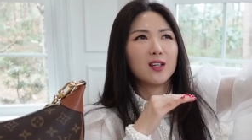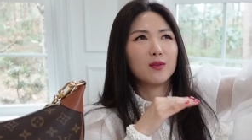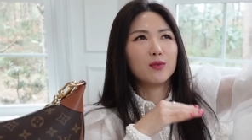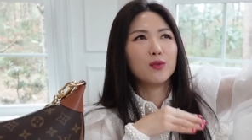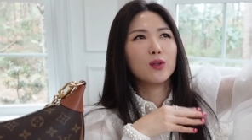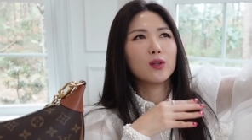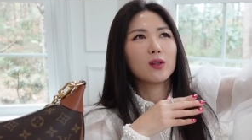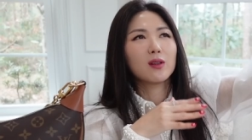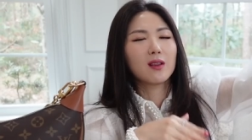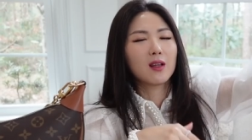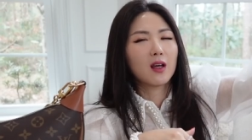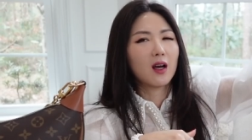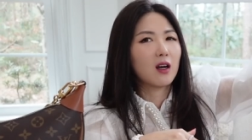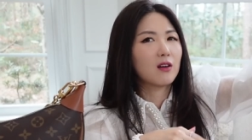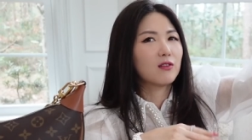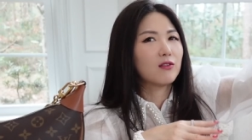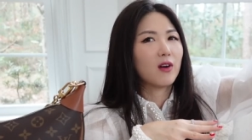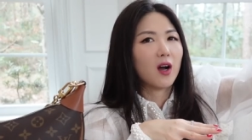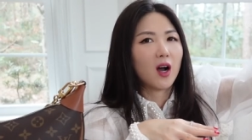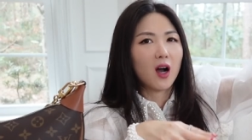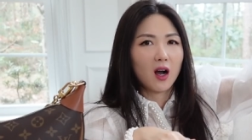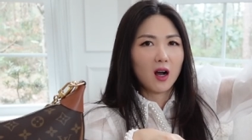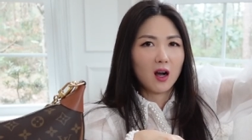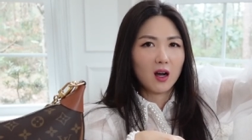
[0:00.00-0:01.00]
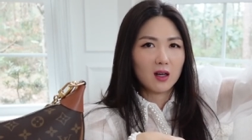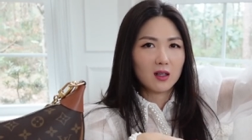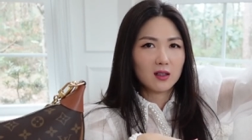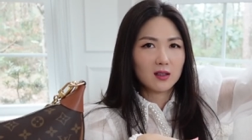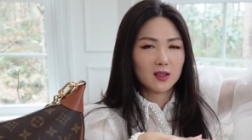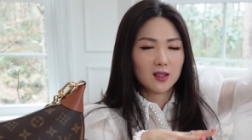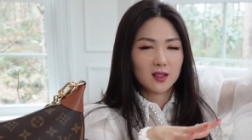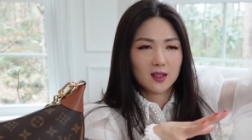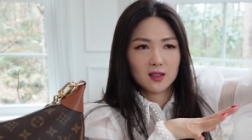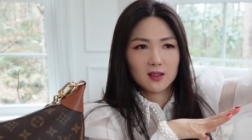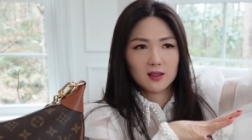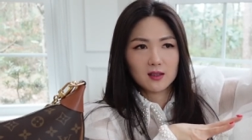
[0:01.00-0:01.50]
If you love
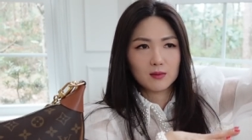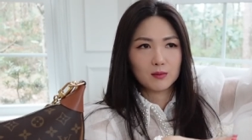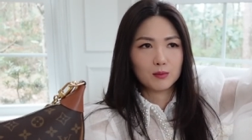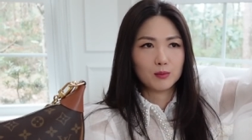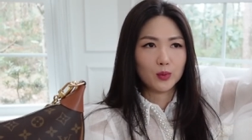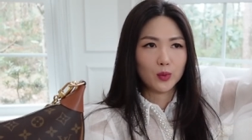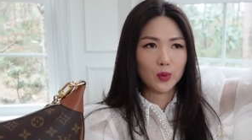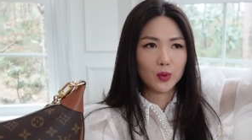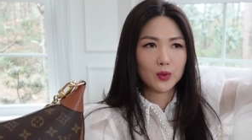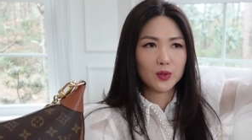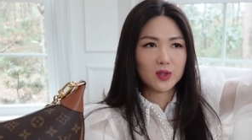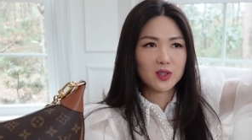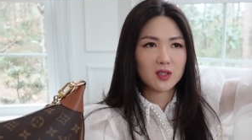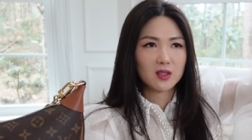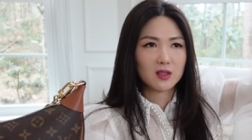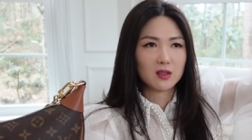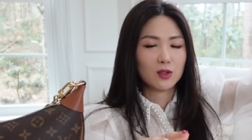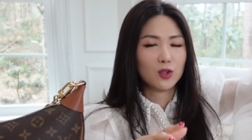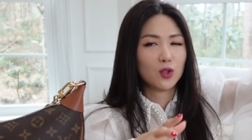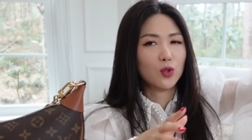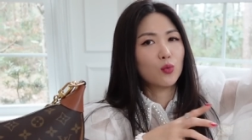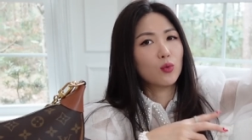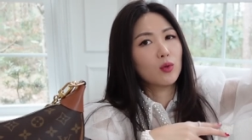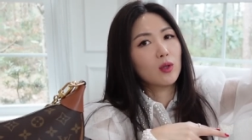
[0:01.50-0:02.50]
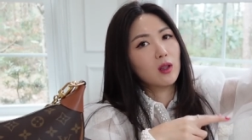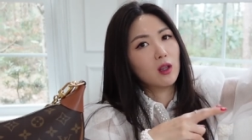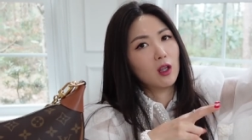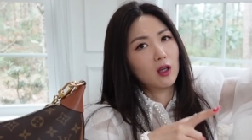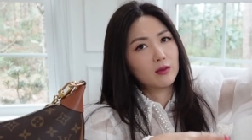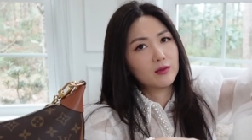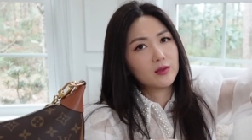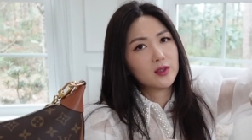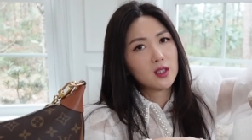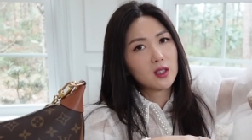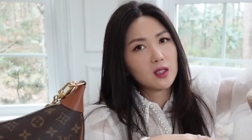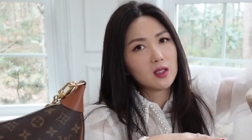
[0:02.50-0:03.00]
Ugg boots, you will
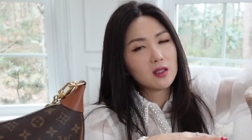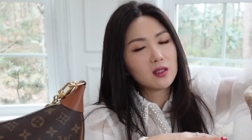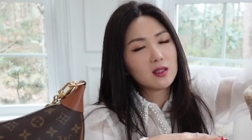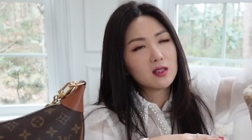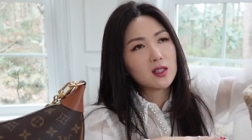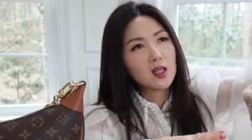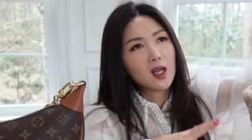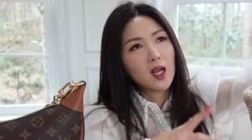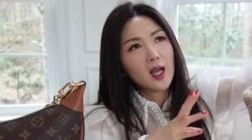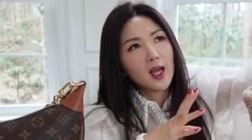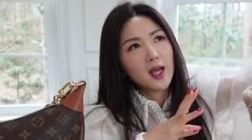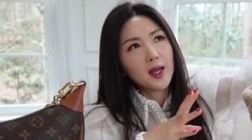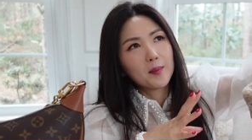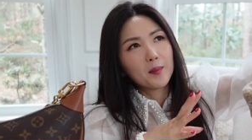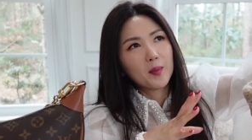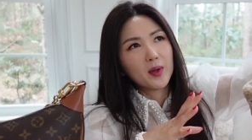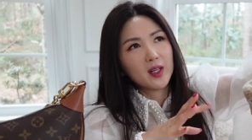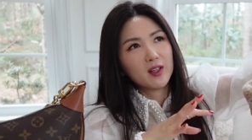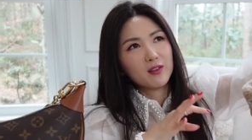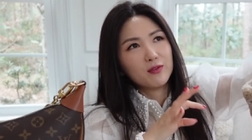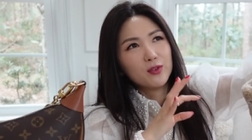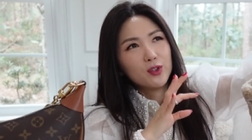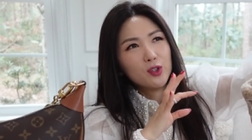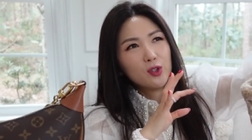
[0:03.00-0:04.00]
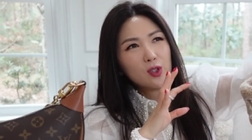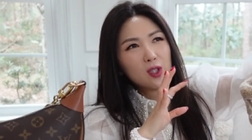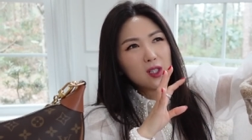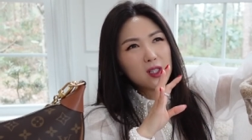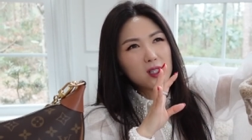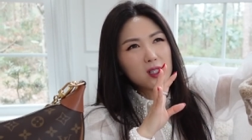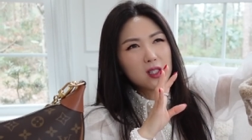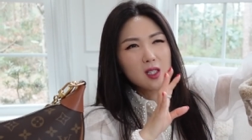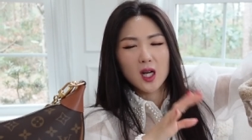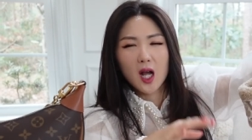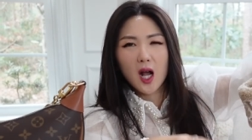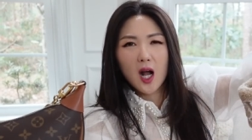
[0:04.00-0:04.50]
love these, but if you're
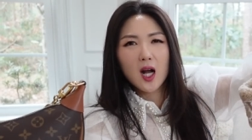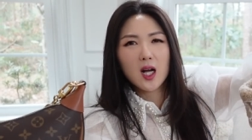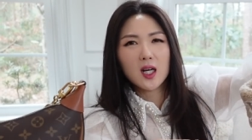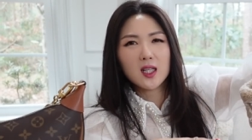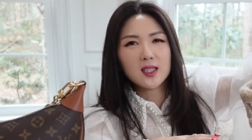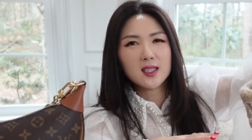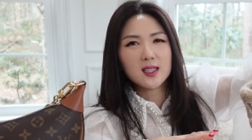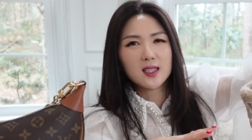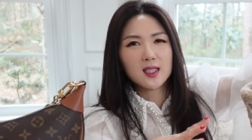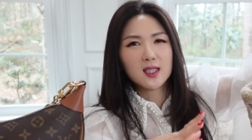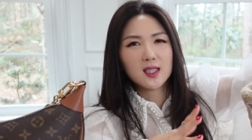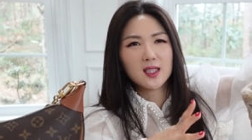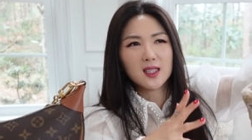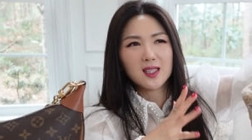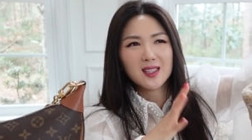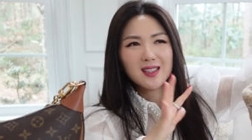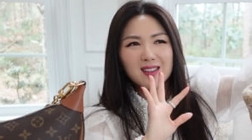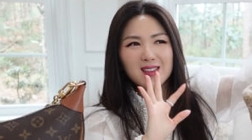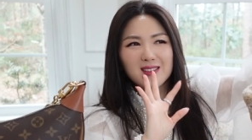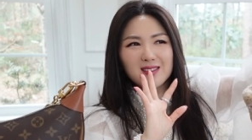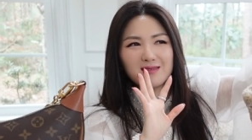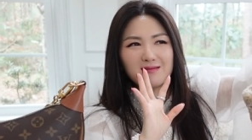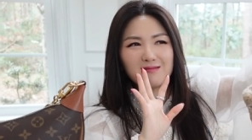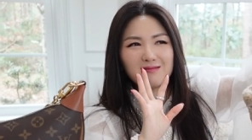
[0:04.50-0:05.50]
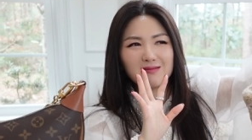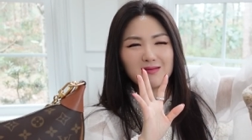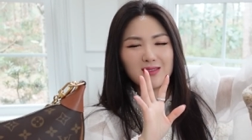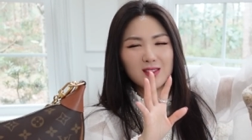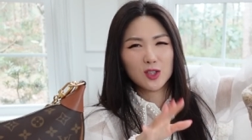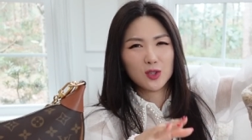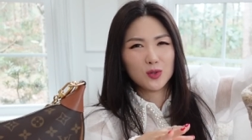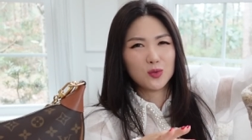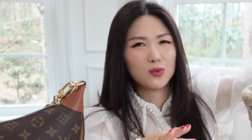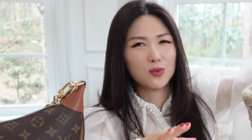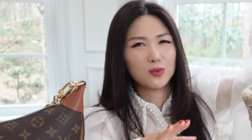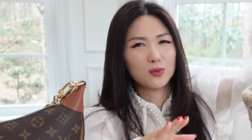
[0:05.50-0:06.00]
not,
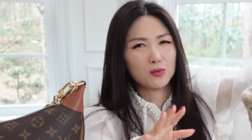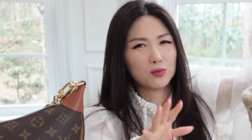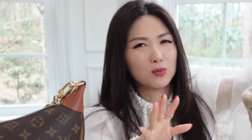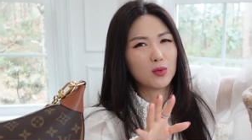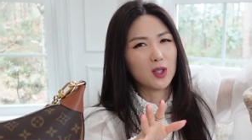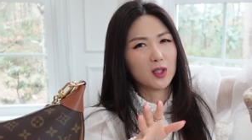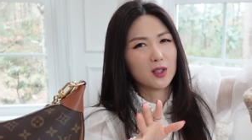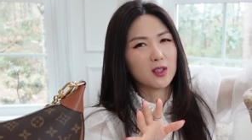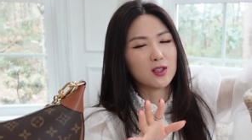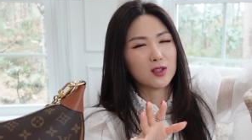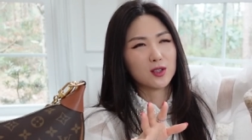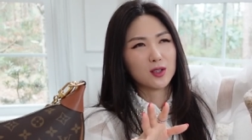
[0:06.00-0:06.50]
you want